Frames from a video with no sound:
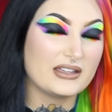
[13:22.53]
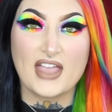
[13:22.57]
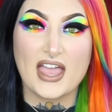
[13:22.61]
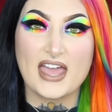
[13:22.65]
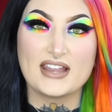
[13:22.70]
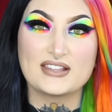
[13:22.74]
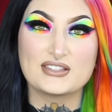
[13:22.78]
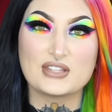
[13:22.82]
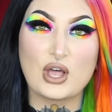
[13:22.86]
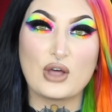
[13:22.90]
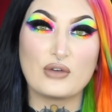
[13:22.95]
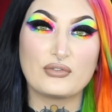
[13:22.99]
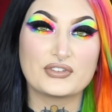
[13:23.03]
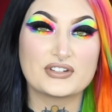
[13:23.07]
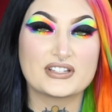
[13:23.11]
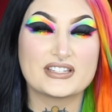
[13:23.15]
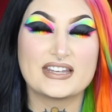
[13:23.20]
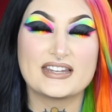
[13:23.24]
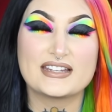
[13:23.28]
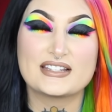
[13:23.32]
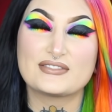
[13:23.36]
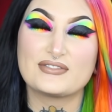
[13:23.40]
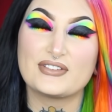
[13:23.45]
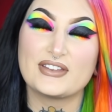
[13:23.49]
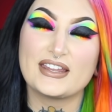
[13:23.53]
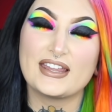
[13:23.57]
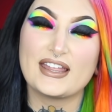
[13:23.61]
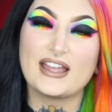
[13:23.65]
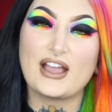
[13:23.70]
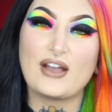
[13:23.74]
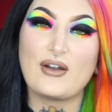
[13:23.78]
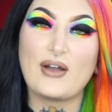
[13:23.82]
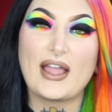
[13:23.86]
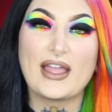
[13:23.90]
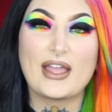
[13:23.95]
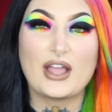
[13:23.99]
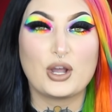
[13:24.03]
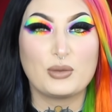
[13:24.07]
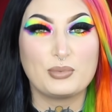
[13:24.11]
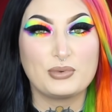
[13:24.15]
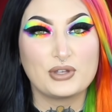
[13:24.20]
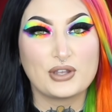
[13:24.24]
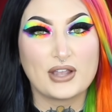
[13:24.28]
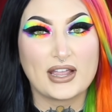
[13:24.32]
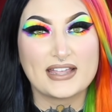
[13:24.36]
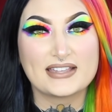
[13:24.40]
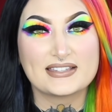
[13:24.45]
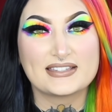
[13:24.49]
That is all for today's video. I hope
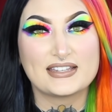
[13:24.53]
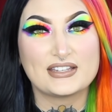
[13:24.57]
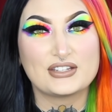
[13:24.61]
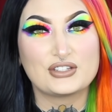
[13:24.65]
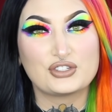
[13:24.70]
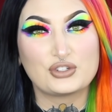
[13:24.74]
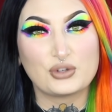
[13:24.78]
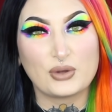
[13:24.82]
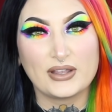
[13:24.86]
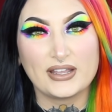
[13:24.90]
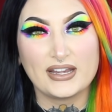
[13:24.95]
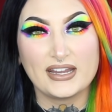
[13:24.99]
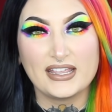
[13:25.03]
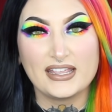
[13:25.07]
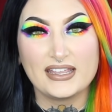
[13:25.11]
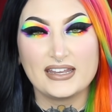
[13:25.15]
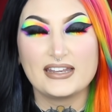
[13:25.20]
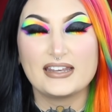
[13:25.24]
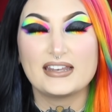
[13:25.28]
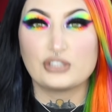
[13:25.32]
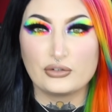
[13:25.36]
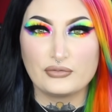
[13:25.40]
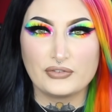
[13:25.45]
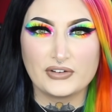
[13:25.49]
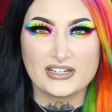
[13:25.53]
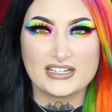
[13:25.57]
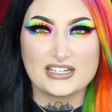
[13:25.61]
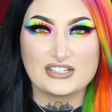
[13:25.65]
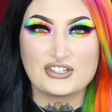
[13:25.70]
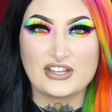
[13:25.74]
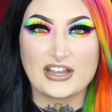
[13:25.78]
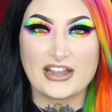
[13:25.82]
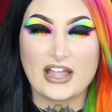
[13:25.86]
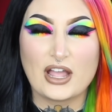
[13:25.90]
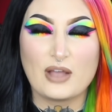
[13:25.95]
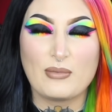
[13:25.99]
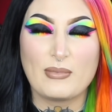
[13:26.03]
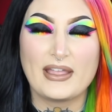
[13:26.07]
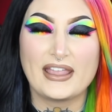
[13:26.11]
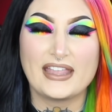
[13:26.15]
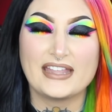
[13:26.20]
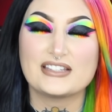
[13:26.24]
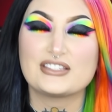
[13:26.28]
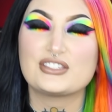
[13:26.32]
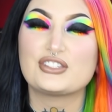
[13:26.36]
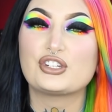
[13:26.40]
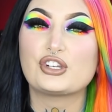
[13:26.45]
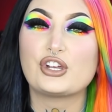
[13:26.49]
you guys enjoyed it. Don't forget to check out my
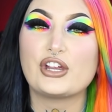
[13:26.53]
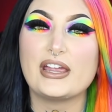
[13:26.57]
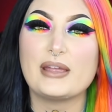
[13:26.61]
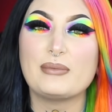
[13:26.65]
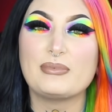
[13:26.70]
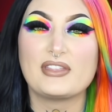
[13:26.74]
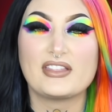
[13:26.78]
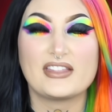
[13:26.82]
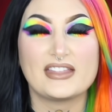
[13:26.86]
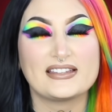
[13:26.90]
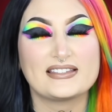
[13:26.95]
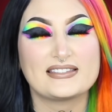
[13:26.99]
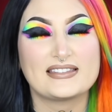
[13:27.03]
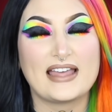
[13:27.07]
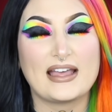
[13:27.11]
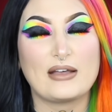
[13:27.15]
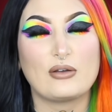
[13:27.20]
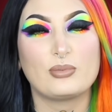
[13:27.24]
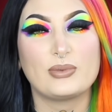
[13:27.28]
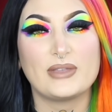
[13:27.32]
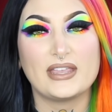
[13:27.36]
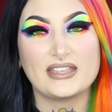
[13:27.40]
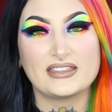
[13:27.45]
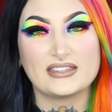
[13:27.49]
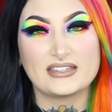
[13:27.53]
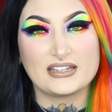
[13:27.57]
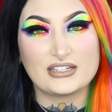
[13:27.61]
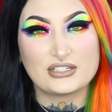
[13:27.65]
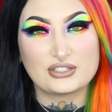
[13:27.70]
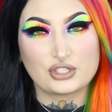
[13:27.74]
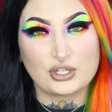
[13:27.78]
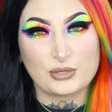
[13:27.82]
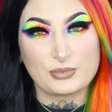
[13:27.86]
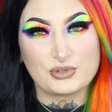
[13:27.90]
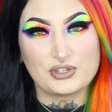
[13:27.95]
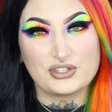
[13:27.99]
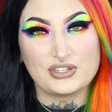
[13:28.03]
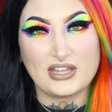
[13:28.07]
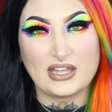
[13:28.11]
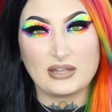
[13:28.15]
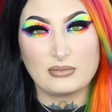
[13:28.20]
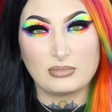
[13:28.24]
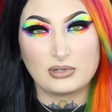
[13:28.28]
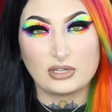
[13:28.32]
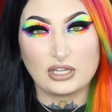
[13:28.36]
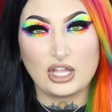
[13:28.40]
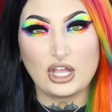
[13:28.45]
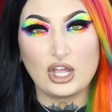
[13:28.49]
Instagram. The link to that will be in the description
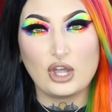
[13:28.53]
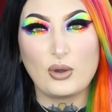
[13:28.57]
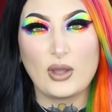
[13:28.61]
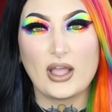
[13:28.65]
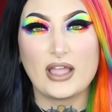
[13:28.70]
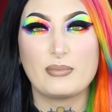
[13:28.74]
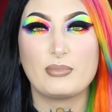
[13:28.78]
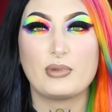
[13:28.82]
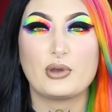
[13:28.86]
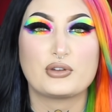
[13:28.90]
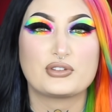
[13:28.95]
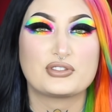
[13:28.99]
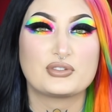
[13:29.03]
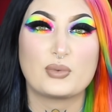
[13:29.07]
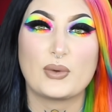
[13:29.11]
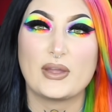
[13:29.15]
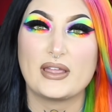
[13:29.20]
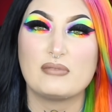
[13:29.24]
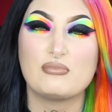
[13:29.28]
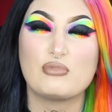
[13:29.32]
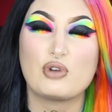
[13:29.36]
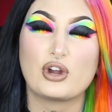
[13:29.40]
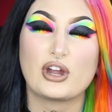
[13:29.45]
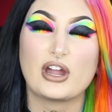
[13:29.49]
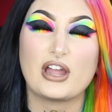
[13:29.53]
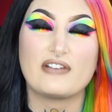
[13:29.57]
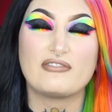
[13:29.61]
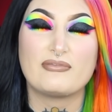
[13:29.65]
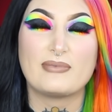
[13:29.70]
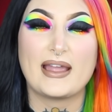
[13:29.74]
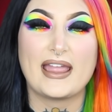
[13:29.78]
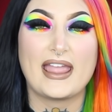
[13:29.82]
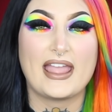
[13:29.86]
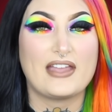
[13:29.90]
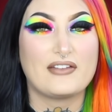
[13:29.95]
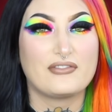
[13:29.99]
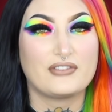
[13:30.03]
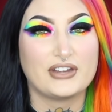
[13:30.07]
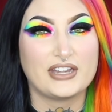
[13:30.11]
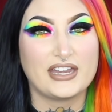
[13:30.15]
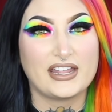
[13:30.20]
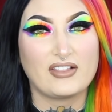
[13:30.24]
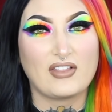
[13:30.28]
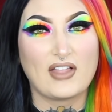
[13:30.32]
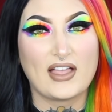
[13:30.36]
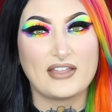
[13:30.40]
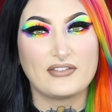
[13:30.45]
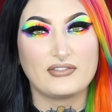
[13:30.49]
down below. I post way more of my
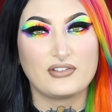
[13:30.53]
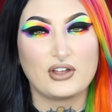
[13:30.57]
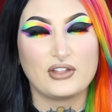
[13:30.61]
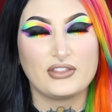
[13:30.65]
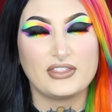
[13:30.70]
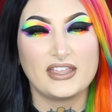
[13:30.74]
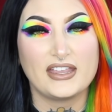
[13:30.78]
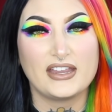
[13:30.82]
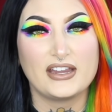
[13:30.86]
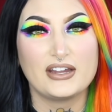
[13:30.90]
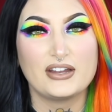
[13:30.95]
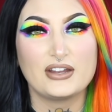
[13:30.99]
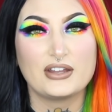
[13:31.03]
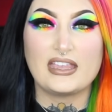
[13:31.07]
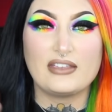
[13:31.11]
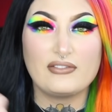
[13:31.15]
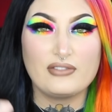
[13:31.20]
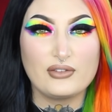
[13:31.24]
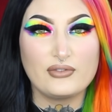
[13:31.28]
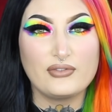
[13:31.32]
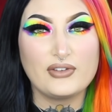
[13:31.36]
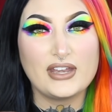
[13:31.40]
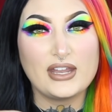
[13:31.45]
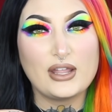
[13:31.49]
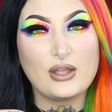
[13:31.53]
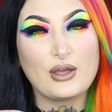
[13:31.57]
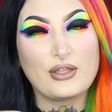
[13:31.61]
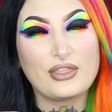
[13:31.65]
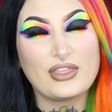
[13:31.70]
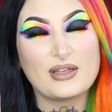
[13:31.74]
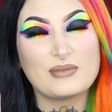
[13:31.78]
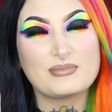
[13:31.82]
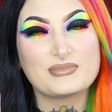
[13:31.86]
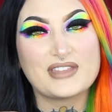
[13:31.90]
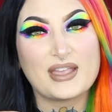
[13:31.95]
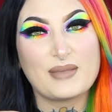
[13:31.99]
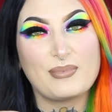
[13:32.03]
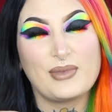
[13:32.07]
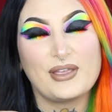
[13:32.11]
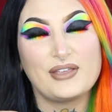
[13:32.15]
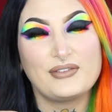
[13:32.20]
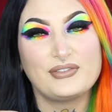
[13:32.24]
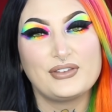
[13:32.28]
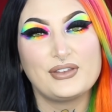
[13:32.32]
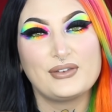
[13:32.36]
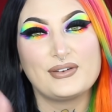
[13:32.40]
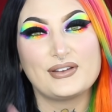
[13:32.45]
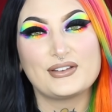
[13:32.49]
everyday life on there. Give the video a thumbs up
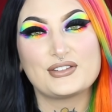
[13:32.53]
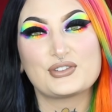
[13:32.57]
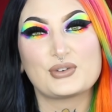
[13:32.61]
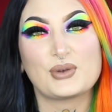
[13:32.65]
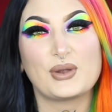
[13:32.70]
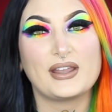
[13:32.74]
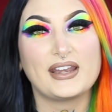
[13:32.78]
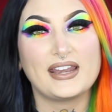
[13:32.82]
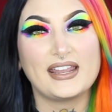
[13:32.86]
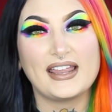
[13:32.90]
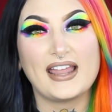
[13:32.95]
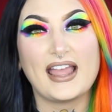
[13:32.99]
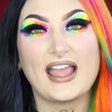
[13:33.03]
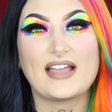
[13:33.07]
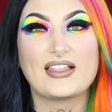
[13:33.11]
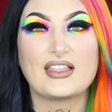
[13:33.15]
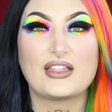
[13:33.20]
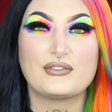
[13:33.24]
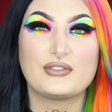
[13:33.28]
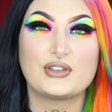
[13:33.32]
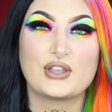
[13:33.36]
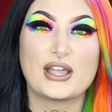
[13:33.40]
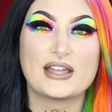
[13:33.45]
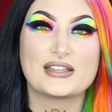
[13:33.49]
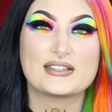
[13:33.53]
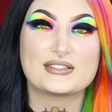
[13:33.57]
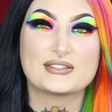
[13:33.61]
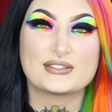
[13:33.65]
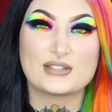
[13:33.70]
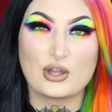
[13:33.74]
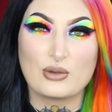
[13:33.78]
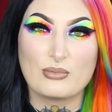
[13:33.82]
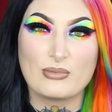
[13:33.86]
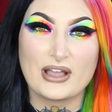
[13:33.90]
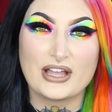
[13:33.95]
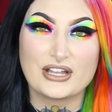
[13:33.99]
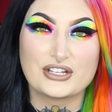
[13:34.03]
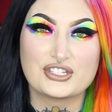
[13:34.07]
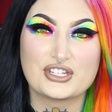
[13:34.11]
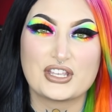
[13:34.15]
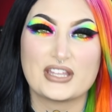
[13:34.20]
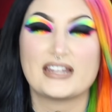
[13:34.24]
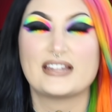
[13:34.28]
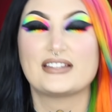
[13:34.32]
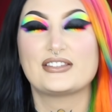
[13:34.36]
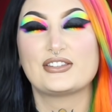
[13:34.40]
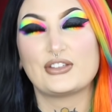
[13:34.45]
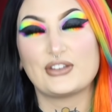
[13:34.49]
if you enjoyed it. I love you guys so much.
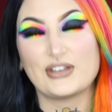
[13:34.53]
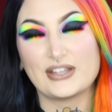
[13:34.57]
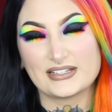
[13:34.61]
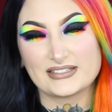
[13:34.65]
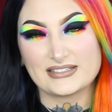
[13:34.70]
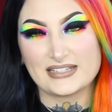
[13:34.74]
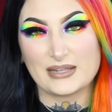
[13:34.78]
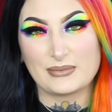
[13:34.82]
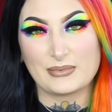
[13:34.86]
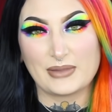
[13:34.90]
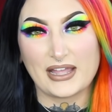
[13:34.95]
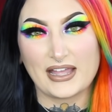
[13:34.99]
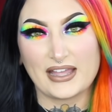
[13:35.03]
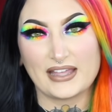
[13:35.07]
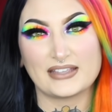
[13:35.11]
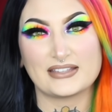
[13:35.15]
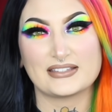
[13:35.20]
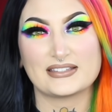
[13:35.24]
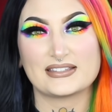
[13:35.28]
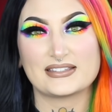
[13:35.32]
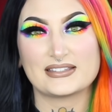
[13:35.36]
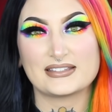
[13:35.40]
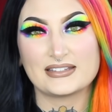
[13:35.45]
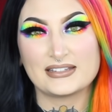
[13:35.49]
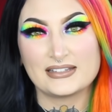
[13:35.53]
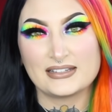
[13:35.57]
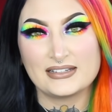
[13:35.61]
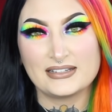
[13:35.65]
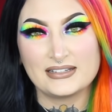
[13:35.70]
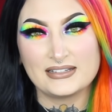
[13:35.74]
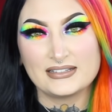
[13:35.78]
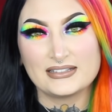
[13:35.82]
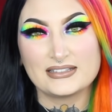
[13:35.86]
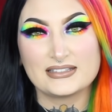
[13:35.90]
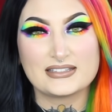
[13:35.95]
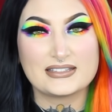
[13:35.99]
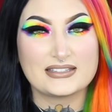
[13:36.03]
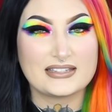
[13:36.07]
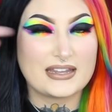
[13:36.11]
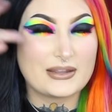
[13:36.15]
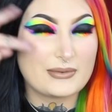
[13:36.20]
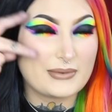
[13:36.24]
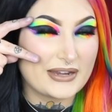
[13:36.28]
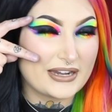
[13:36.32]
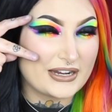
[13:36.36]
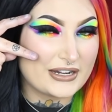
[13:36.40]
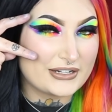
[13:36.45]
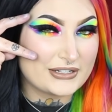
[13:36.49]
And until next time, guys, stay
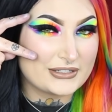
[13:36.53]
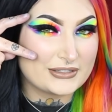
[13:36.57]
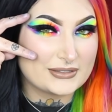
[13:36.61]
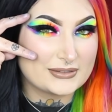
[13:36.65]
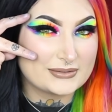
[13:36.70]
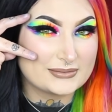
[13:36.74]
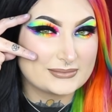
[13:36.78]
weird.